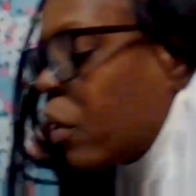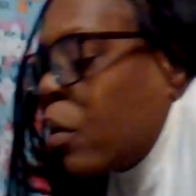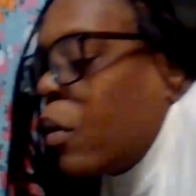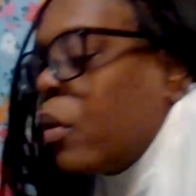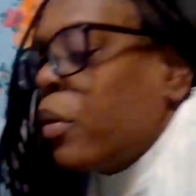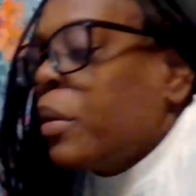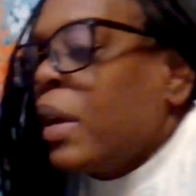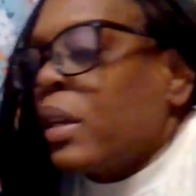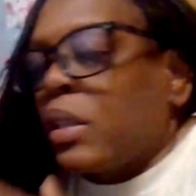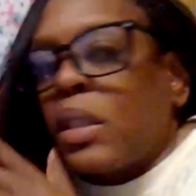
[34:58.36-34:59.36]
Oh,
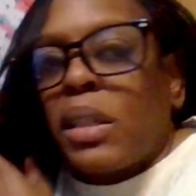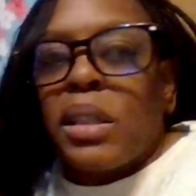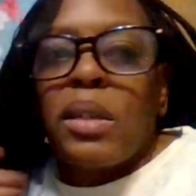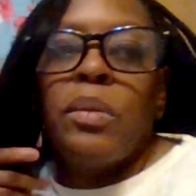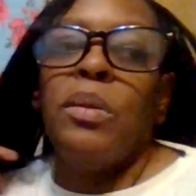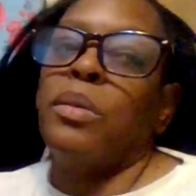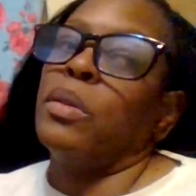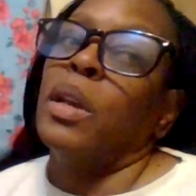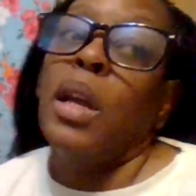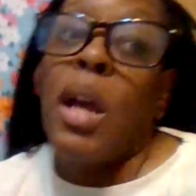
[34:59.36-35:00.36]
yes. Whew.
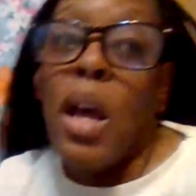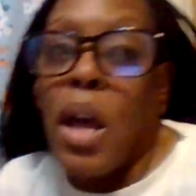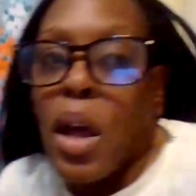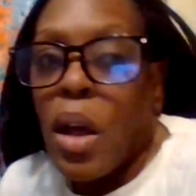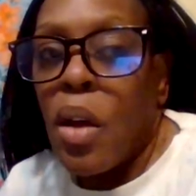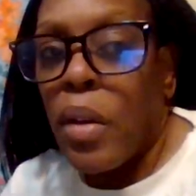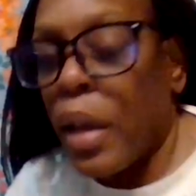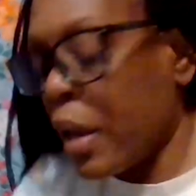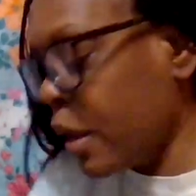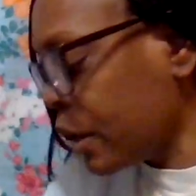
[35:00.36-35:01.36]
Okay.